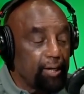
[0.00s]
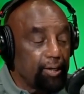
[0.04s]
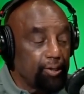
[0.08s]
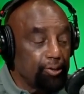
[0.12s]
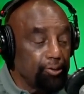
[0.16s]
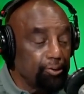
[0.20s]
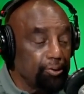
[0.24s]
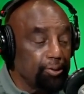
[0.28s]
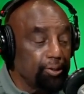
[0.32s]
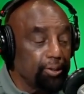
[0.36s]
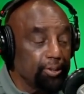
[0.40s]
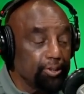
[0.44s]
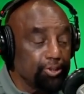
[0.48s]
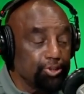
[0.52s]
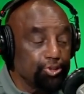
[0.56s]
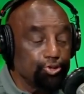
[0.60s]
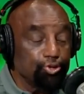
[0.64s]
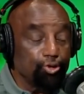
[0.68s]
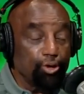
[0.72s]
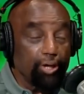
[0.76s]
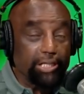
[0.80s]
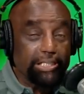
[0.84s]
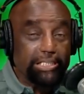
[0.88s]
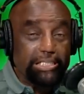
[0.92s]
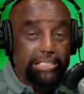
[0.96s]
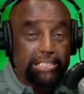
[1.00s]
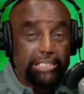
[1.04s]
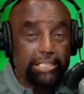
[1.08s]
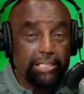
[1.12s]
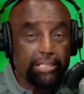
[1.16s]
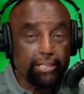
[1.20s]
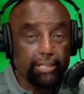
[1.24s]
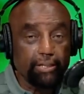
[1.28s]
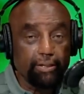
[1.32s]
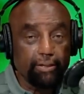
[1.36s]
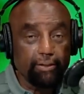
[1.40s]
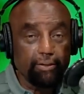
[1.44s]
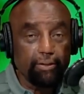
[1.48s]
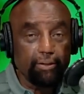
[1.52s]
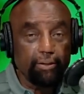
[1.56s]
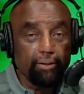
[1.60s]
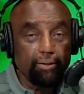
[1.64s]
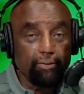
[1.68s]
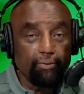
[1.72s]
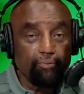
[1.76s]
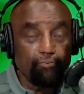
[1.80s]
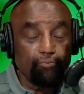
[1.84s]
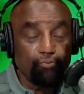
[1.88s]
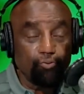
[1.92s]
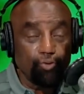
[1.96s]
You're going to start seeing it
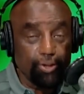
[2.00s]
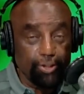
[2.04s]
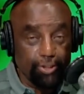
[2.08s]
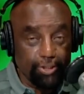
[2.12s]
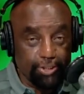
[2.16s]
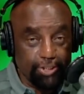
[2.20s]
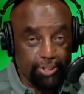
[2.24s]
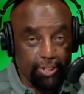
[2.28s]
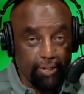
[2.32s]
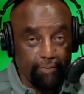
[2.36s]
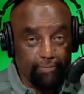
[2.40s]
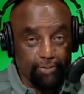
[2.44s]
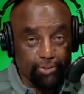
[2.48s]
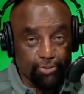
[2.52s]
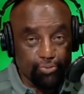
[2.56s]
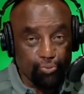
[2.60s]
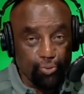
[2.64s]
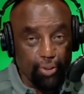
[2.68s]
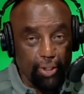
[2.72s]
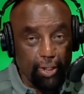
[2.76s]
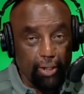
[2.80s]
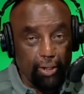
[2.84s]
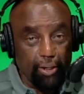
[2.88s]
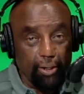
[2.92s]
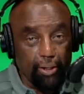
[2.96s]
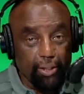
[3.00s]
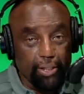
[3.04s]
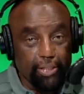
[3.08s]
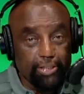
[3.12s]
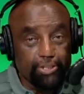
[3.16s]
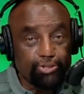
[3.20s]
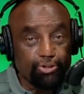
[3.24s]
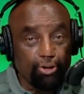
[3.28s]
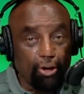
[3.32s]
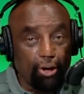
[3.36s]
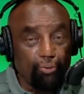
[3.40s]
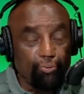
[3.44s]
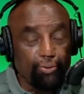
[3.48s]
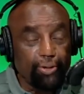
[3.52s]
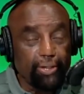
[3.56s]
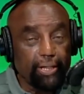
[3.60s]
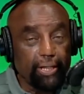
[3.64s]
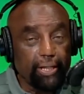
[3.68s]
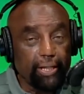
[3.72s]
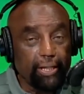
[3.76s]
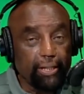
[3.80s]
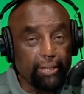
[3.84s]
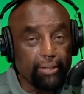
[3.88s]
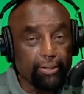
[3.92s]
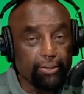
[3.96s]
for yourself as well. It's already
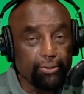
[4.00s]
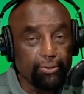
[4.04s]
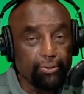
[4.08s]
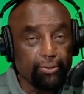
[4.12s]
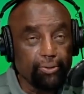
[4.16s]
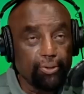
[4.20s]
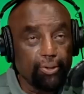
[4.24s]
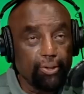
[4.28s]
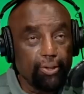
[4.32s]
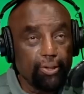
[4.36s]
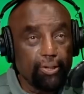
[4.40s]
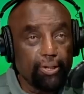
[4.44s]
in you.